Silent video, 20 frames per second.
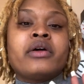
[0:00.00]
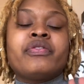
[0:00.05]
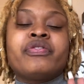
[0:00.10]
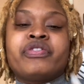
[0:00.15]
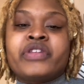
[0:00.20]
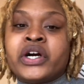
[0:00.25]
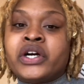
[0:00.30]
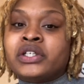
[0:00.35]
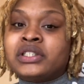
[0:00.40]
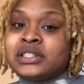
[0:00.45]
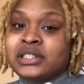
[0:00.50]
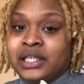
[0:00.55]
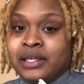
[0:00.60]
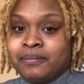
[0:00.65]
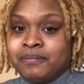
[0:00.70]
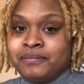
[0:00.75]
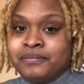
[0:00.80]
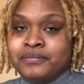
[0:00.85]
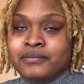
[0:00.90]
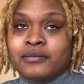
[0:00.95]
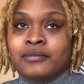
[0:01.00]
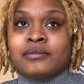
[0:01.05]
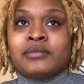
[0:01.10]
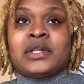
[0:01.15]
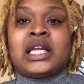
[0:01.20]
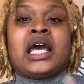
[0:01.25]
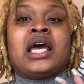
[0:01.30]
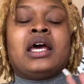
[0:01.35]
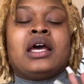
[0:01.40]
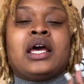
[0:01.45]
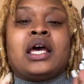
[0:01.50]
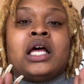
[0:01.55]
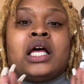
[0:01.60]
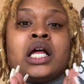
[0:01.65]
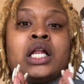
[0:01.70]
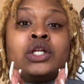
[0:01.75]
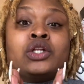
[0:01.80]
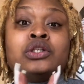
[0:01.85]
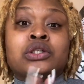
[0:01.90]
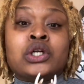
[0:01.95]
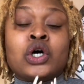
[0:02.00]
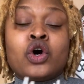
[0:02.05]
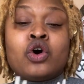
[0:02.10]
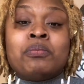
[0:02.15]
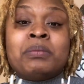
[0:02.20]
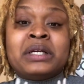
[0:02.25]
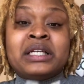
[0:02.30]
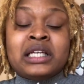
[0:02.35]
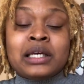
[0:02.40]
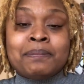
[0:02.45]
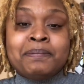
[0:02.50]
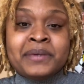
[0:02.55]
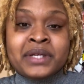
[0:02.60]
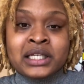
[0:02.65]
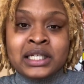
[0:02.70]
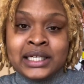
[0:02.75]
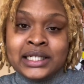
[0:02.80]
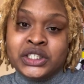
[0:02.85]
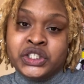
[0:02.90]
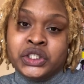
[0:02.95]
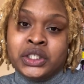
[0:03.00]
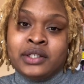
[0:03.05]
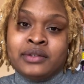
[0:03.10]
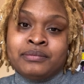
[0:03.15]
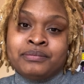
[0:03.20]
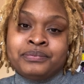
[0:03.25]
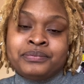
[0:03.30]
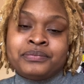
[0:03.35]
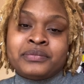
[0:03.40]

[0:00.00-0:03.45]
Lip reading: Third tip, low manipulation.